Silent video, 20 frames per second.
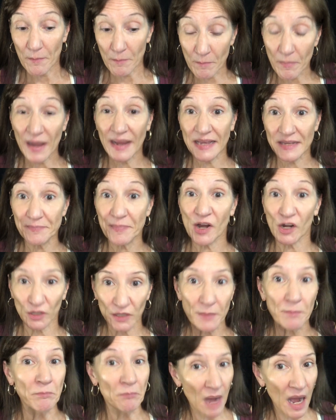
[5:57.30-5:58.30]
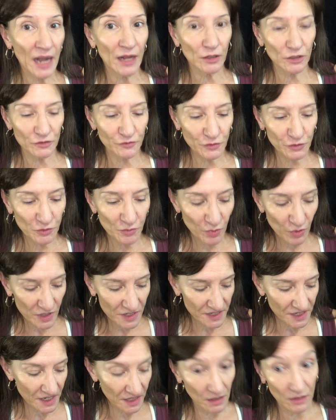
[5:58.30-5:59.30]
I get apparently mild food
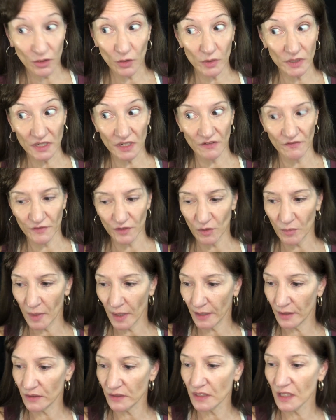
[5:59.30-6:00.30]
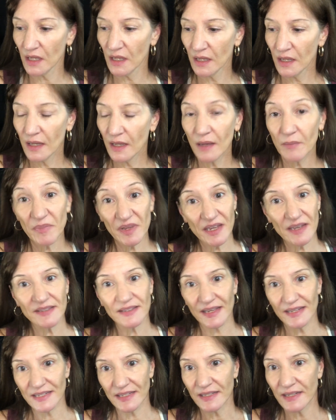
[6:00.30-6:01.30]
poisoning, although it didn't feel mild, because I
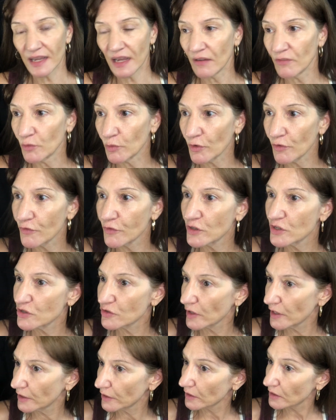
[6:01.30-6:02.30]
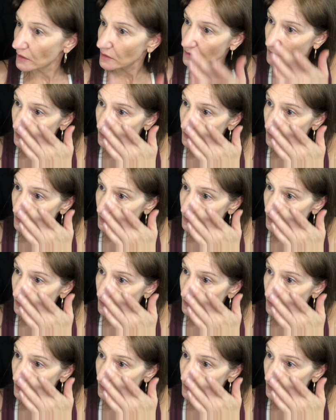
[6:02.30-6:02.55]
didn't have the refrigerator